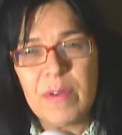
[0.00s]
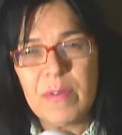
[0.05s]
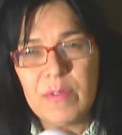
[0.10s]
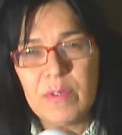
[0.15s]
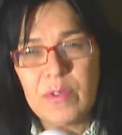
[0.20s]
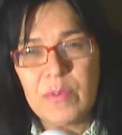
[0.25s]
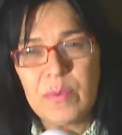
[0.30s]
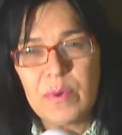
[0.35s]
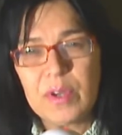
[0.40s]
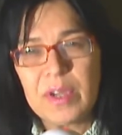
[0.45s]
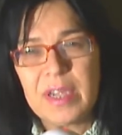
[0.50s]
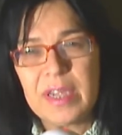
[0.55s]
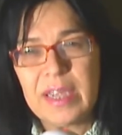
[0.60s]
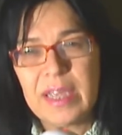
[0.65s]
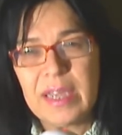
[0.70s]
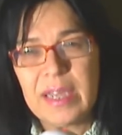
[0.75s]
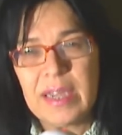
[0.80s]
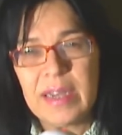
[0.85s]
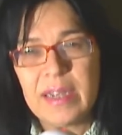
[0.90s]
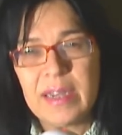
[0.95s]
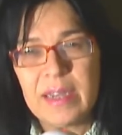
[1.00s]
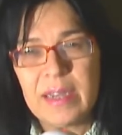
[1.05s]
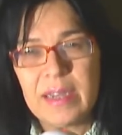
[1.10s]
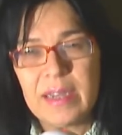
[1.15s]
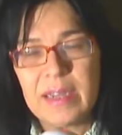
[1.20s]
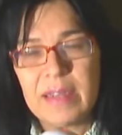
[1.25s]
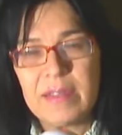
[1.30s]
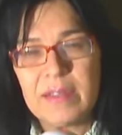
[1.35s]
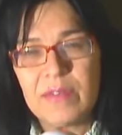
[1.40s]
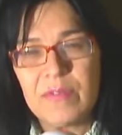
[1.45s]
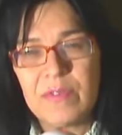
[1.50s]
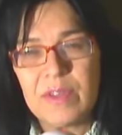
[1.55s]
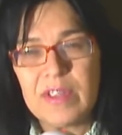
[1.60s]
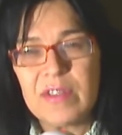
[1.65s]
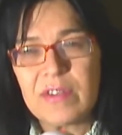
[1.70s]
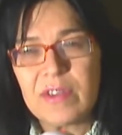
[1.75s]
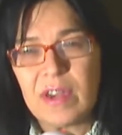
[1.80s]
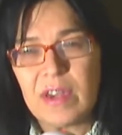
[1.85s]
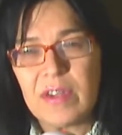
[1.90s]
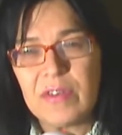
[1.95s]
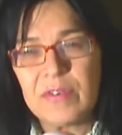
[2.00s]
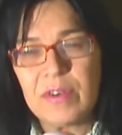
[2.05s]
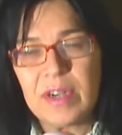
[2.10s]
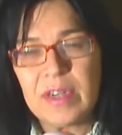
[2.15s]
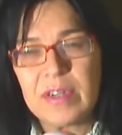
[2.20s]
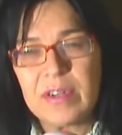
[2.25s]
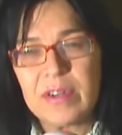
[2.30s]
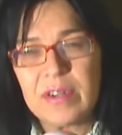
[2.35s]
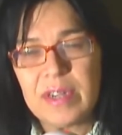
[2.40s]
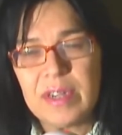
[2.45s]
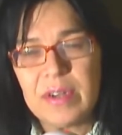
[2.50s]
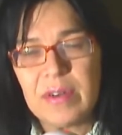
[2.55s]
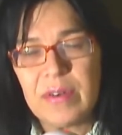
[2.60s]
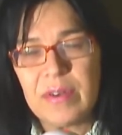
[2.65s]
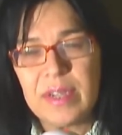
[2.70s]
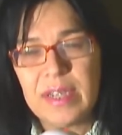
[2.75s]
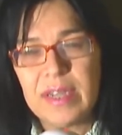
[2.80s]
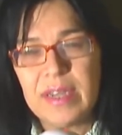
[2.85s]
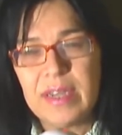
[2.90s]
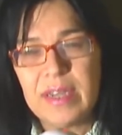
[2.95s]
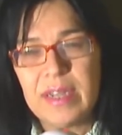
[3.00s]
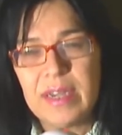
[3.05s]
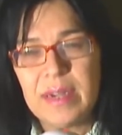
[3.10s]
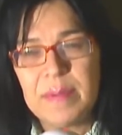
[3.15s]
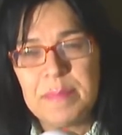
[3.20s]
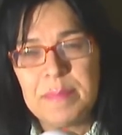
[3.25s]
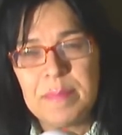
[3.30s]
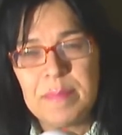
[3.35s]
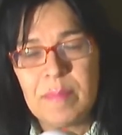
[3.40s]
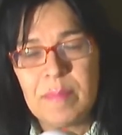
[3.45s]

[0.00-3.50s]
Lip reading: working at a defense contractor here in